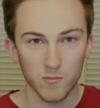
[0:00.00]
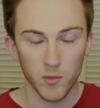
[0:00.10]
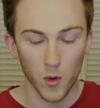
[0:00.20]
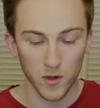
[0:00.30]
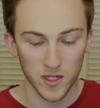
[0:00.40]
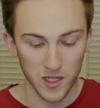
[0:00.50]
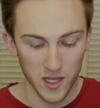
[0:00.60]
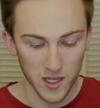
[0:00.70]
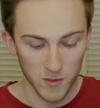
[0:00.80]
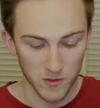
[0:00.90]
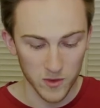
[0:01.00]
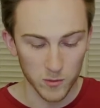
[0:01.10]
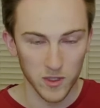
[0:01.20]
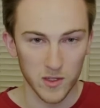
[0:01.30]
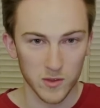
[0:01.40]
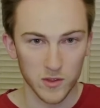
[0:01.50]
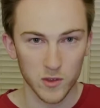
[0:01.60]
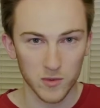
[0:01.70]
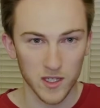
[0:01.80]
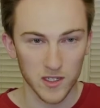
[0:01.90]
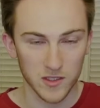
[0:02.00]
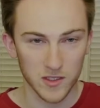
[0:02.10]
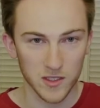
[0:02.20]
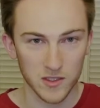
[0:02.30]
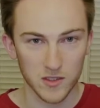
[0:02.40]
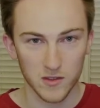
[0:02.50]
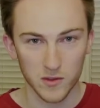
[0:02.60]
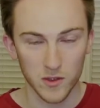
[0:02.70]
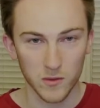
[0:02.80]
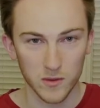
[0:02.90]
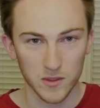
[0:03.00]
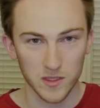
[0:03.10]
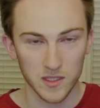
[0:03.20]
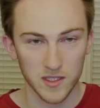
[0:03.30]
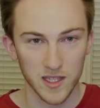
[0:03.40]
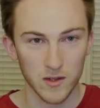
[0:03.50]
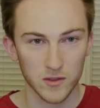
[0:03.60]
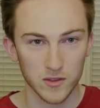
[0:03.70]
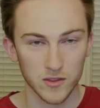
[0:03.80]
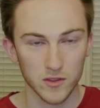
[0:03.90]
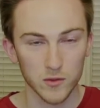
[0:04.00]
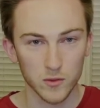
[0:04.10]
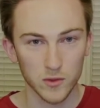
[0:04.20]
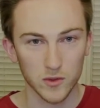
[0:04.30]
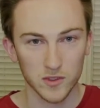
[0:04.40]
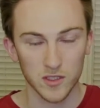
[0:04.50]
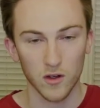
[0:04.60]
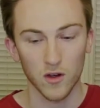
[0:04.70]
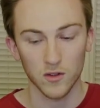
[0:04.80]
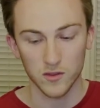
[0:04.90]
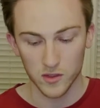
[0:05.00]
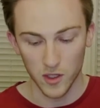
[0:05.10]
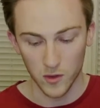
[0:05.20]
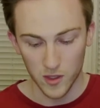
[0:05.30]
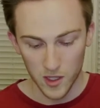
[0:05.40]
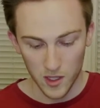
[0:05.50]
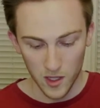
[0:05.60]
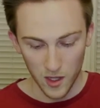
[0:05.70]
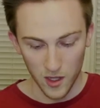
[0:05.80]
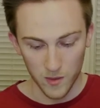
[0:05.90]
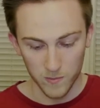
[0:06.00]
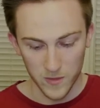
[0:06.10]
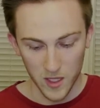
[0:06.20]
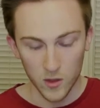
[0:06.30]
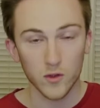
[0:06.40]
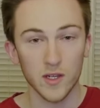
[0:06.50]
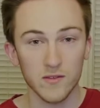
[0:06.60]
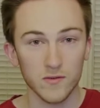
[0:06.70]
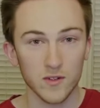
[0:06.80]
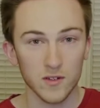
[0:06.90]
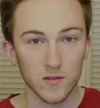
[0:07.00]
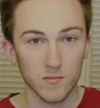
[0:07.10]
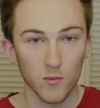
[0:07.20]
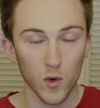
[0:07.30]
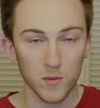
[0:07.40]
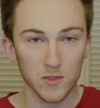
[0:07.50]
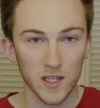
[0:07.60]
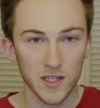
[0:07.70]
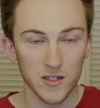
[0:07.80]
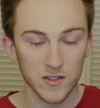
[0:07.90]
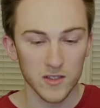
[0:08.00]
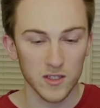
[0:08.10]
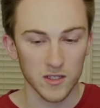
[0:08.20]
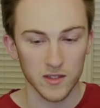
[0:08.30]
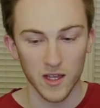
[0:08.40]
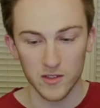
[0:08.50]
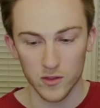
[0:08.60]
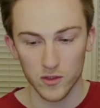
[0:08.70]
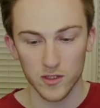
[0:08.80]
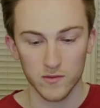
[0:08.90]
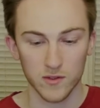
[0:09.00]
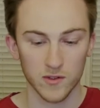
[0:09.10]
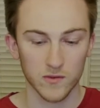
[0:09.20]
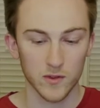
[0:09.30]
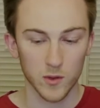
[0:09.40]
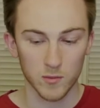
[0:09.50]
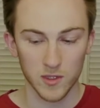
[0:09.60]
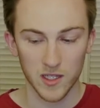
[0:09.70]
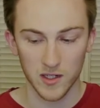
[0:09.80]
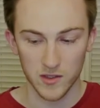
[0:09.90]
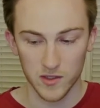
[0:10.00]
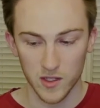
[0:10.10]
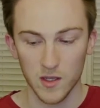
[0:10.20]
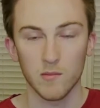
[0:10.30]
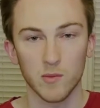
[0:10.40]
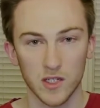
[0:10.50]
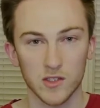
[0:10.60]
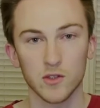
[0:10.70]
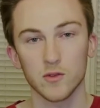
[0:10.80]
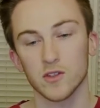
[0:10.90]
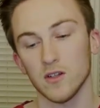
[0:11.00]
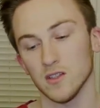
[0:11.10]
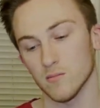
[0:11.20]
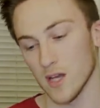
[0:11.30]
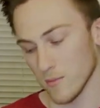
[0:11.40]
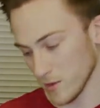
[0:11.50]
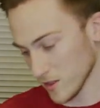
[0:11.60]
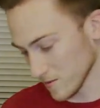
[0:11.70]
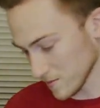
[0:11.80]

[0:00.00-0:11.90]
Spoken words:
boring game if you play with 2 players, because you don't really encounter the new rules at all. So great for more players, not so good for fewer players, but 2 solid maps.